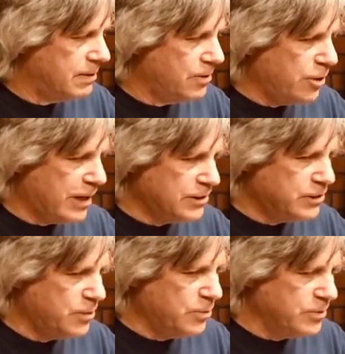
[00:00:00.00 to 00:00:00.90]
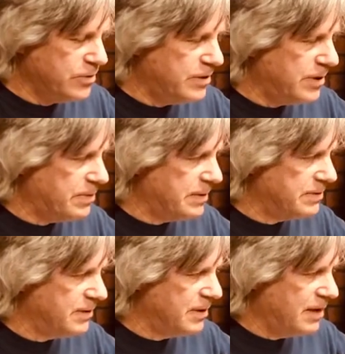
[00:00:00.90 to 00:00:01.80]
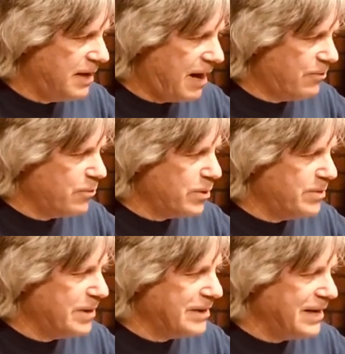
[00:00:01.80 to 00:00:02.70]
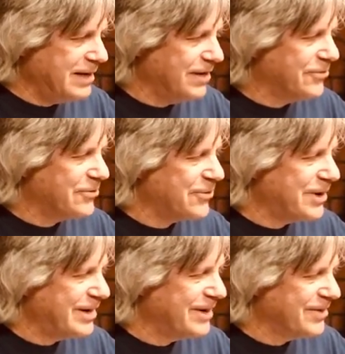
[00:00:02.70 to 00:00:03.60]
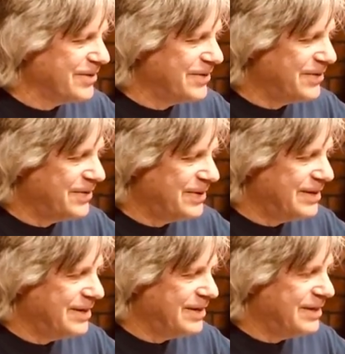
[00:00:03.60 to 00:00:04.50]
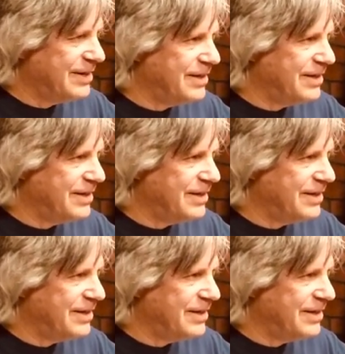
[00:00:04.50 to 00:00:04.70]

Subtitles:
little out tune, we'll tune it up, but I wouldn't worry about that knee lever for right now.